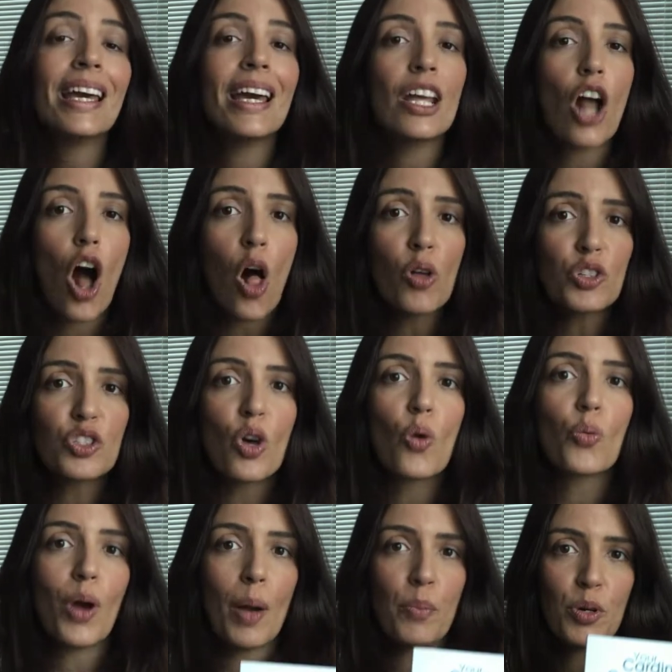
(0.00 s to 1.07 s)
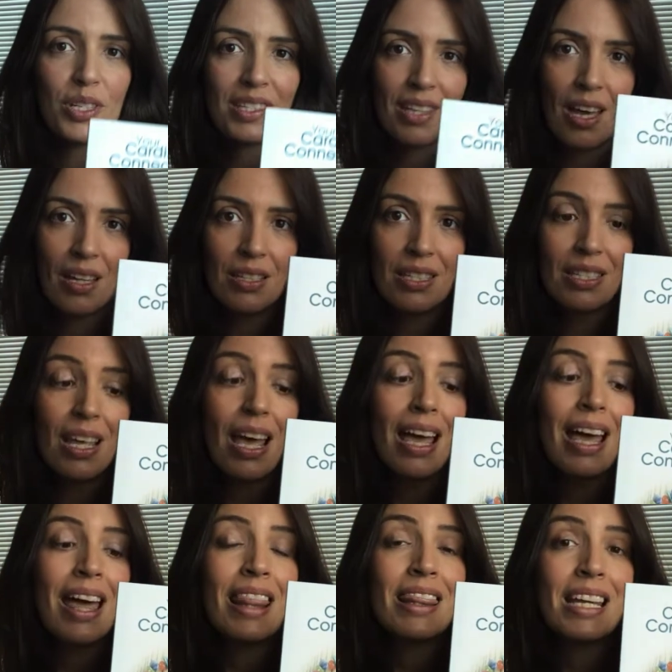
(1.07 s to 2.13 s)
It also represents
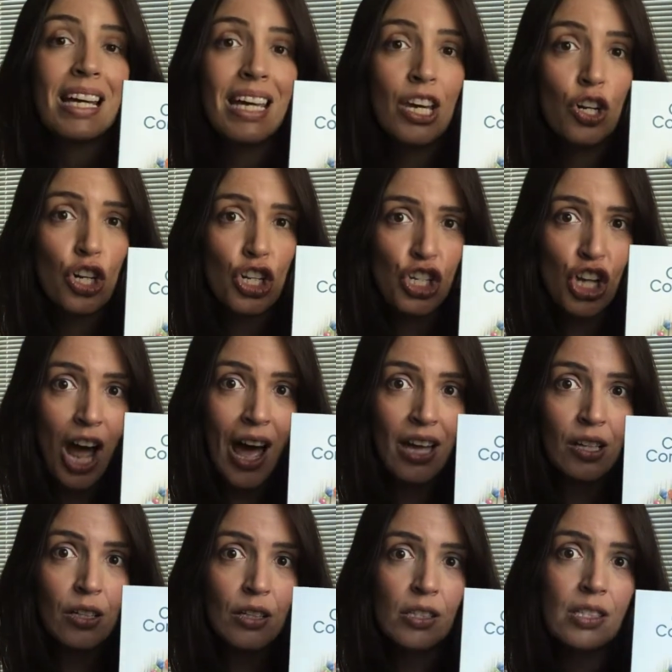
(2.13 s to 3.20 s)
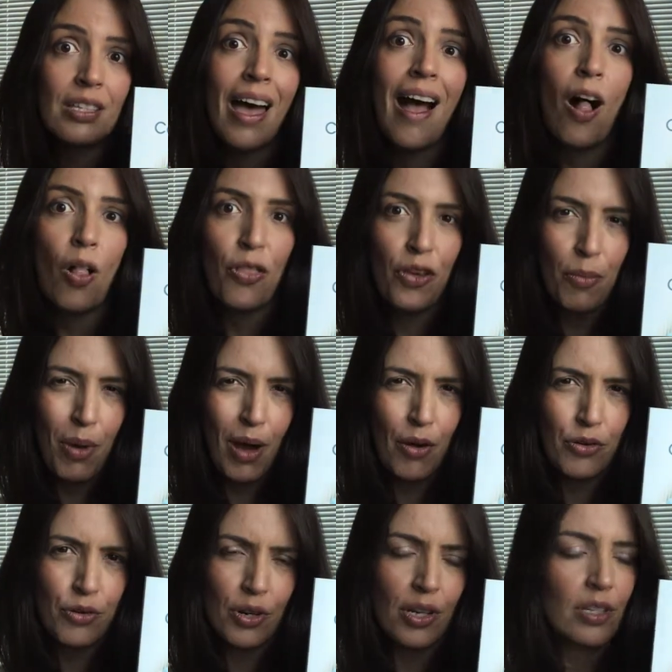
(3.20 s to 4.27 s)
the inner child's healthy
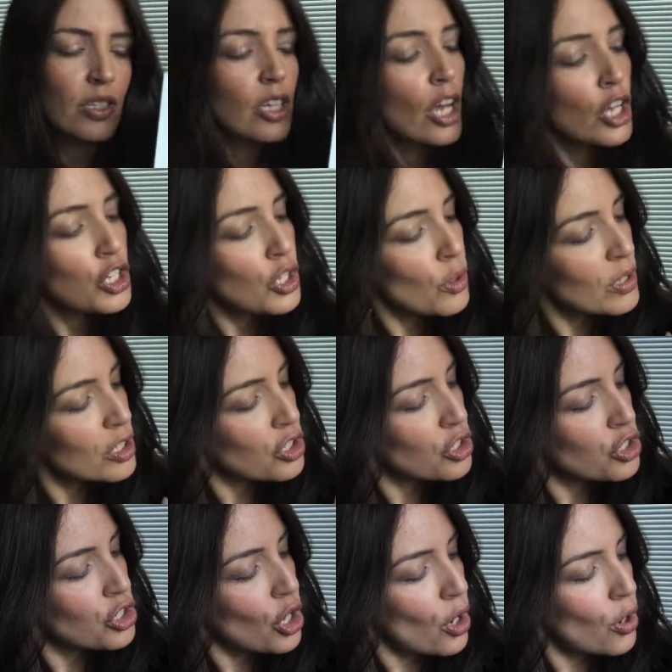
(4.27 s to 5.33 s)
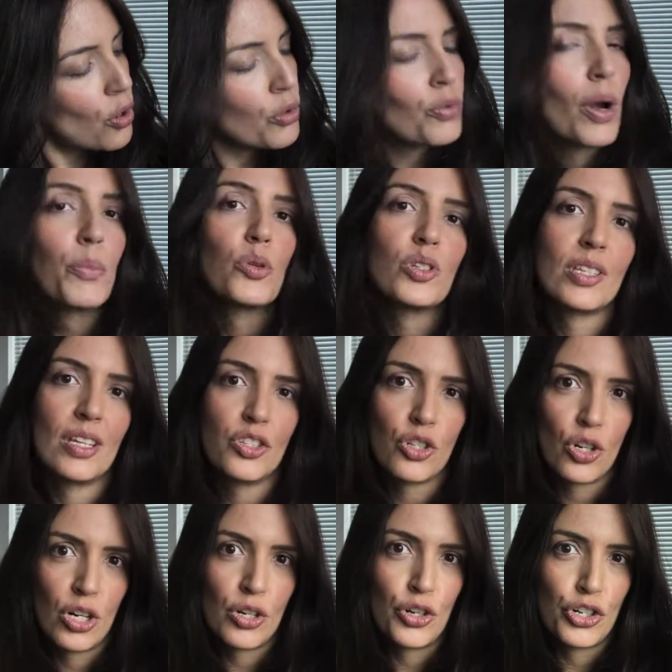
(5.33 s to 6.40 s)
boundaries. So the stone represents
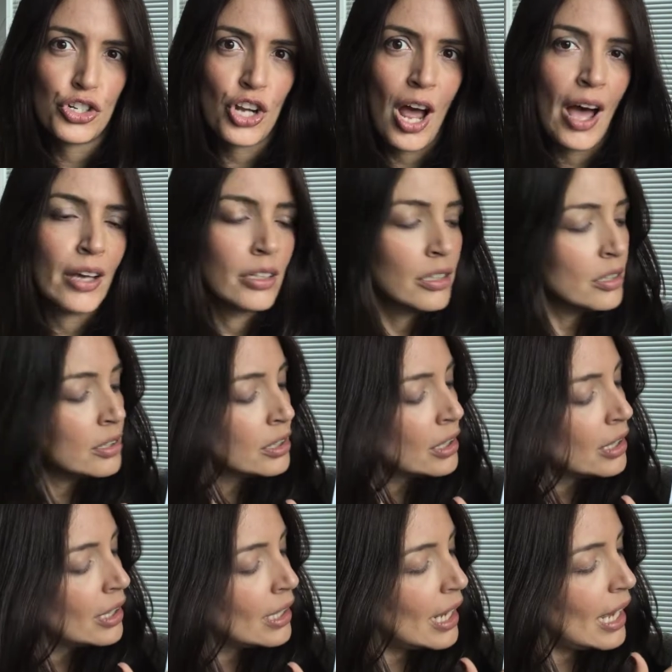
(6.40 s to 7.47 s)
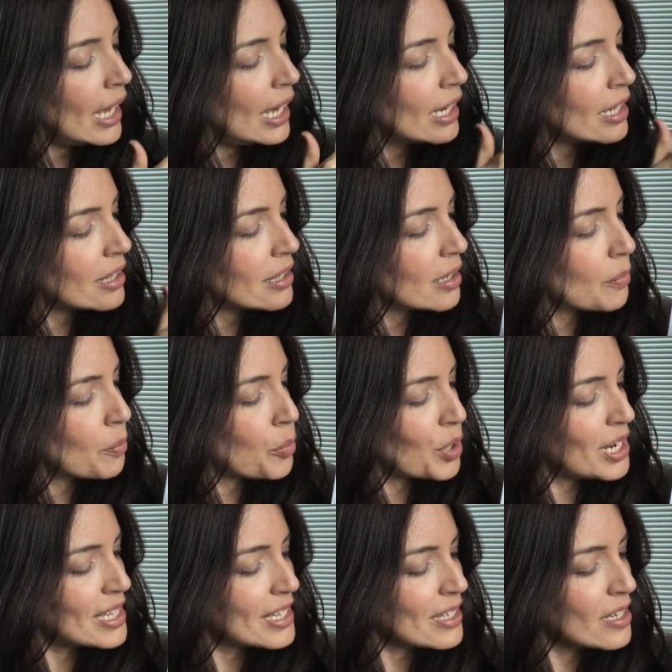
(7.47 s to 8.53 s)
your inner child, and the
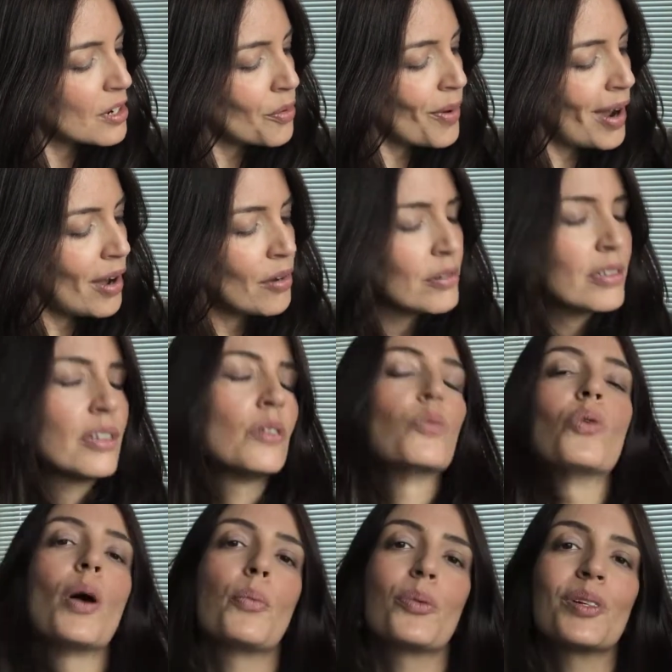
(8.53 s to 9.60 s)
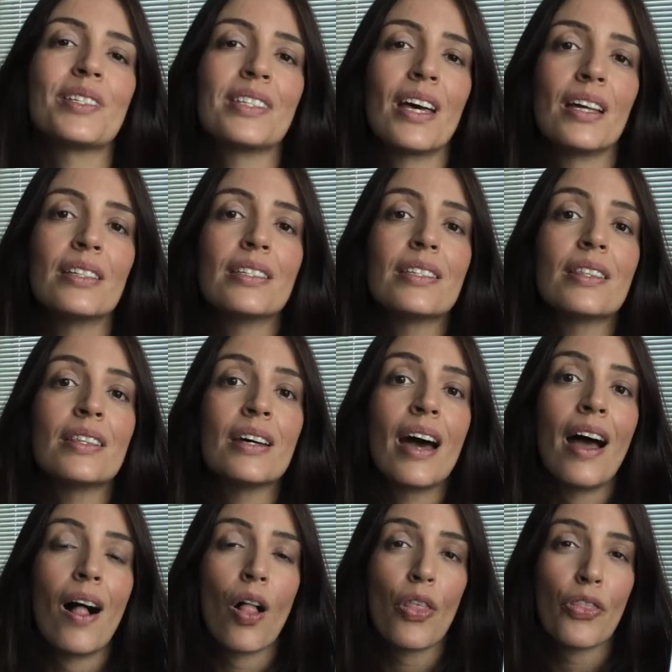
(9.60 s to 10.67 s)
bracelet around it represents the
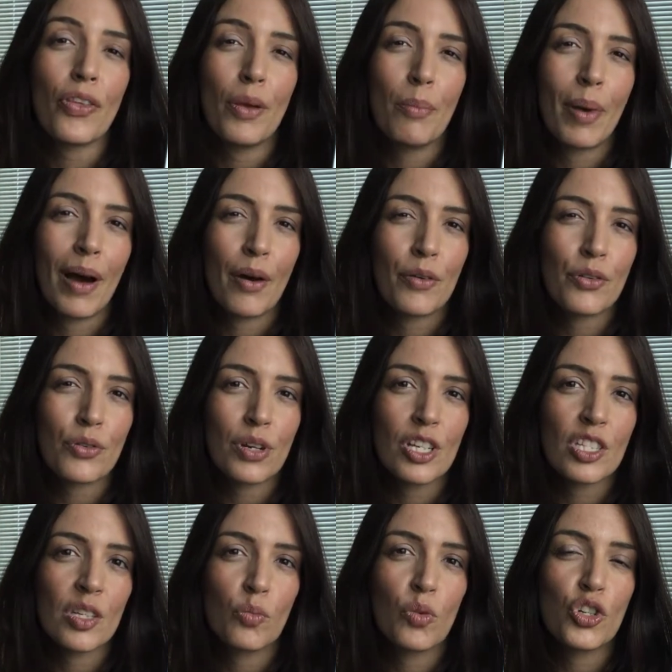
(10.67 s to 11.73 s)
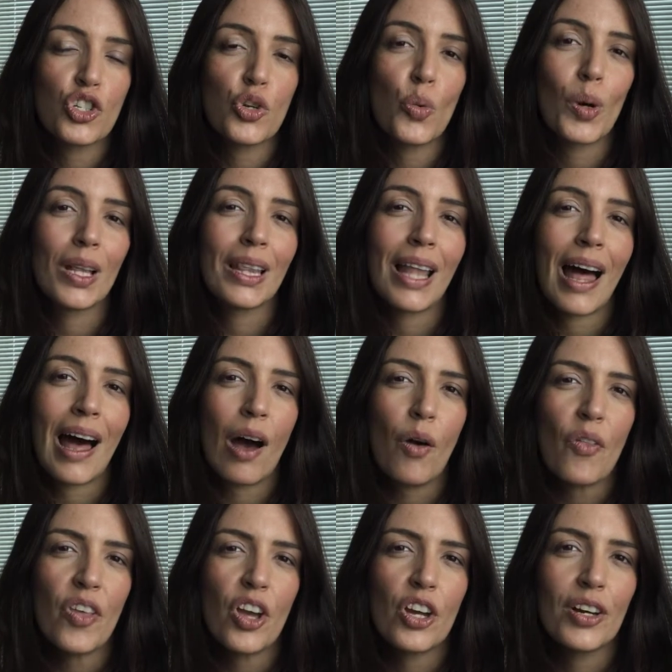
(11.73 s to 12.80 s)
healthy boundaries in which you
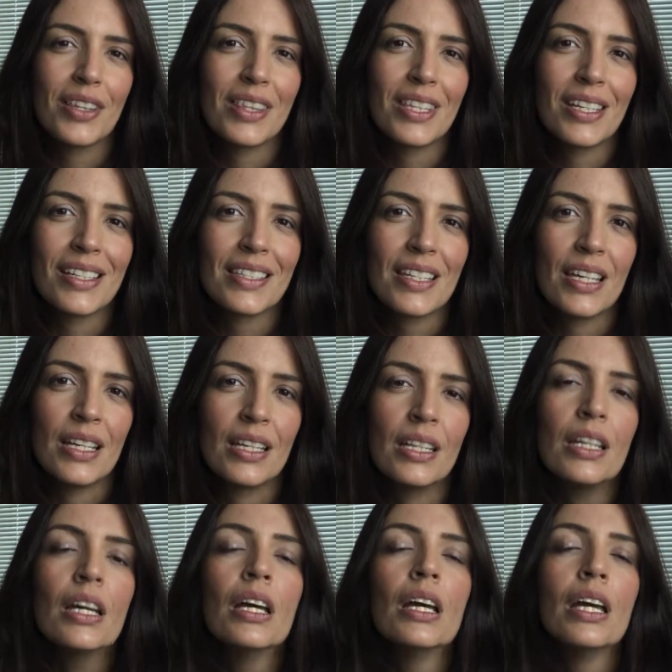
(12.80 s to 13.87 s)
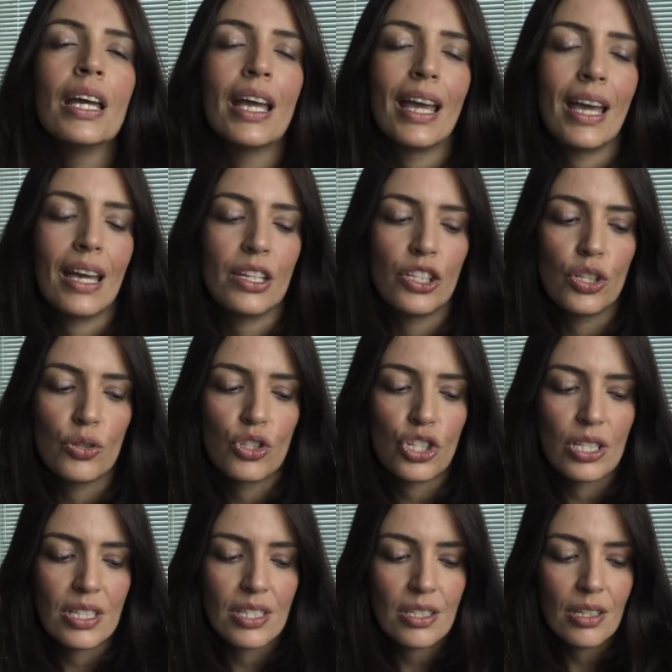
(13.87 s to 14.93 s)
allow the good things in and you
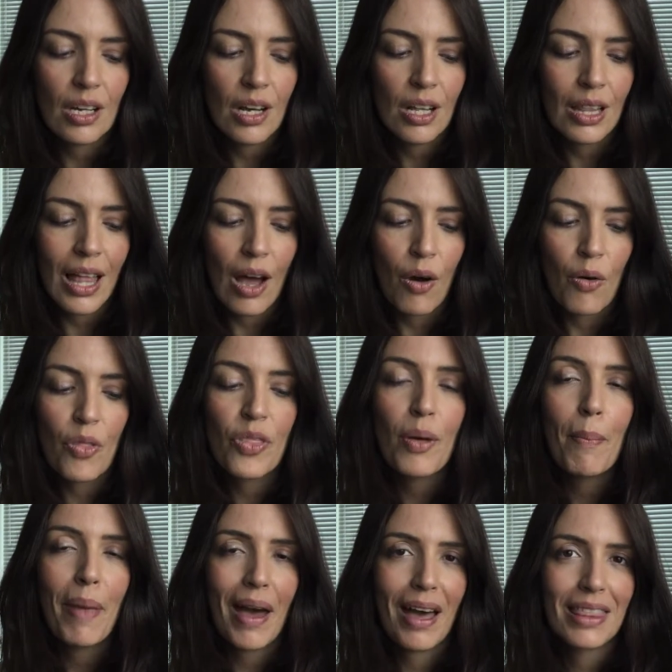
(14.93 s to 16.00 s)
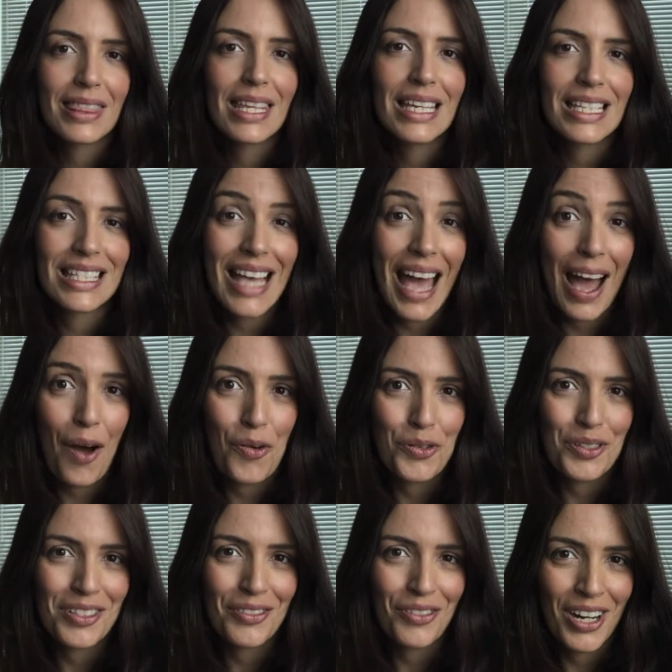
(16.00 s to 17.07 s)
just allow the bad things
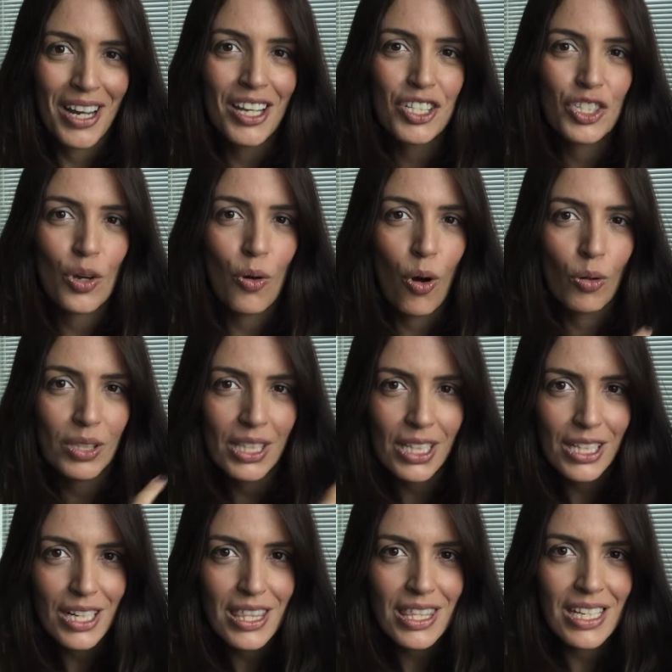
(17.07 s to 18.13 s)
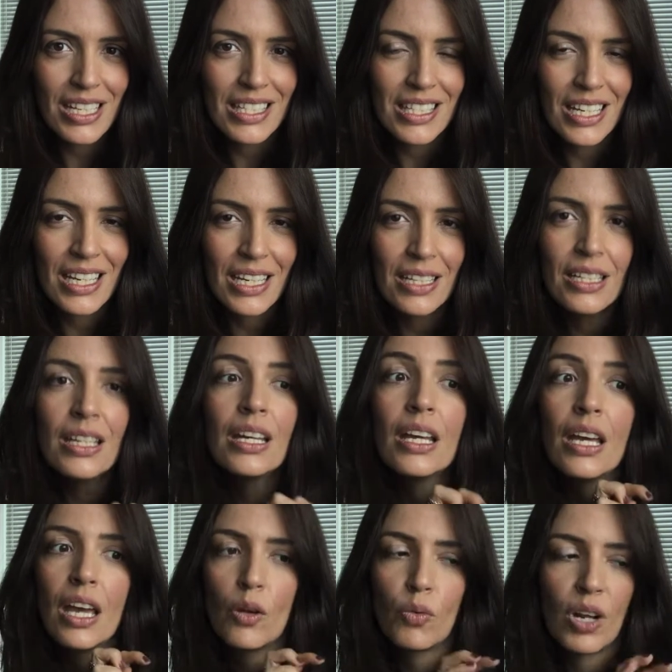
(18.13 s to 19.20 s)
out, right? So only good things in,
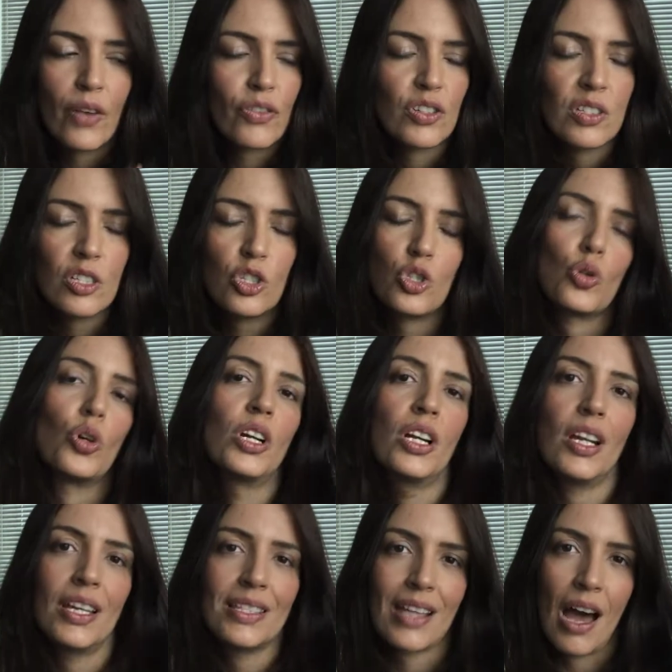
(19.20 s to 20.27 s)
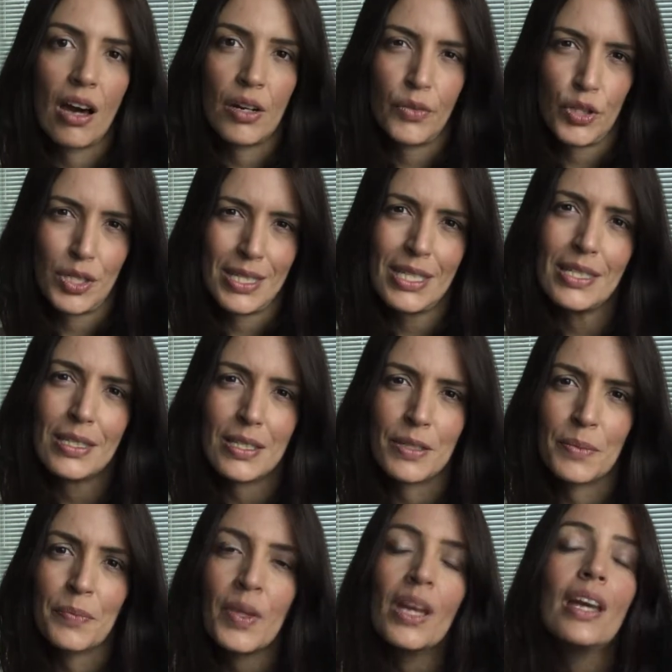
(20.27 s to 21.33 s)
and whatever's distorted is out of your
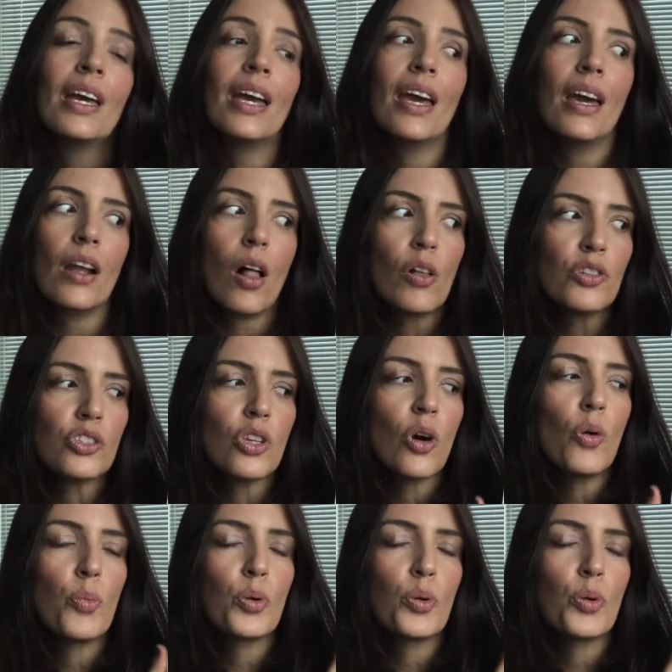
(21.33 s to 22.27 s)
system. It also